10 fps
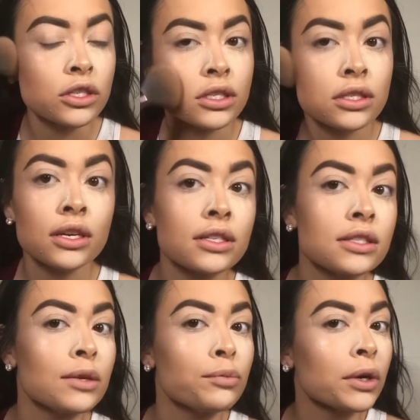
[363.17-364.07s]
just in a
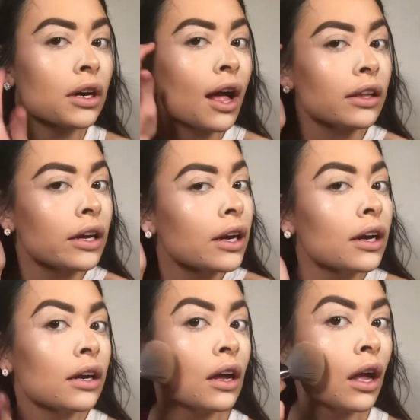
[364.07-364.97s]
deeper
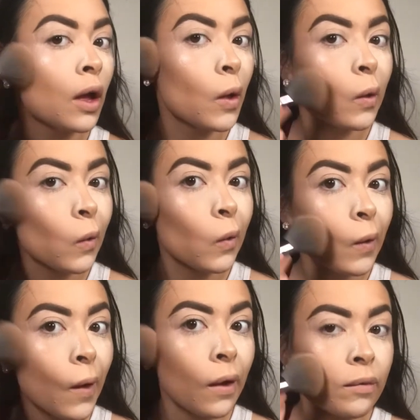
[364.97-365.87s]
color.
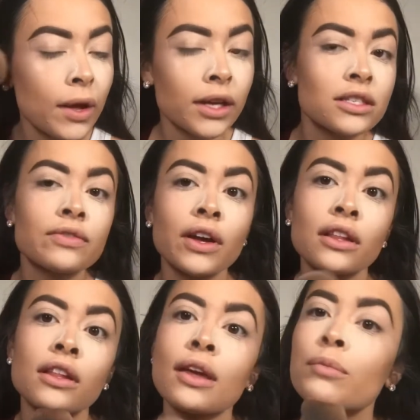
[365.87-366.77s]
I just find
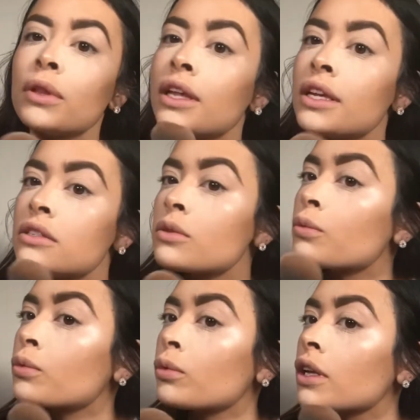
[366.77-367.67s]
that they blend
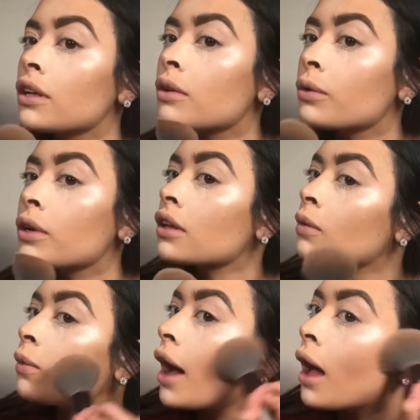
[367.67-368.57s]
really, really
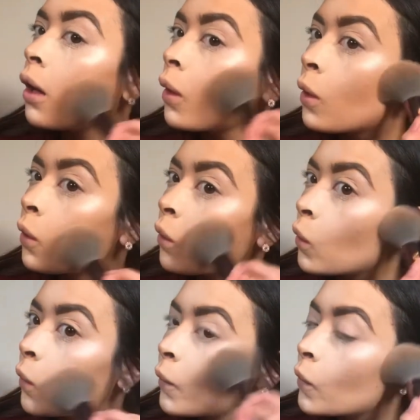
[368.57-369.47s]
well.
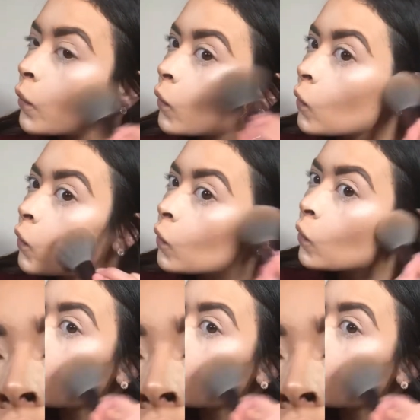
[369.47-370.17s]
Okay, so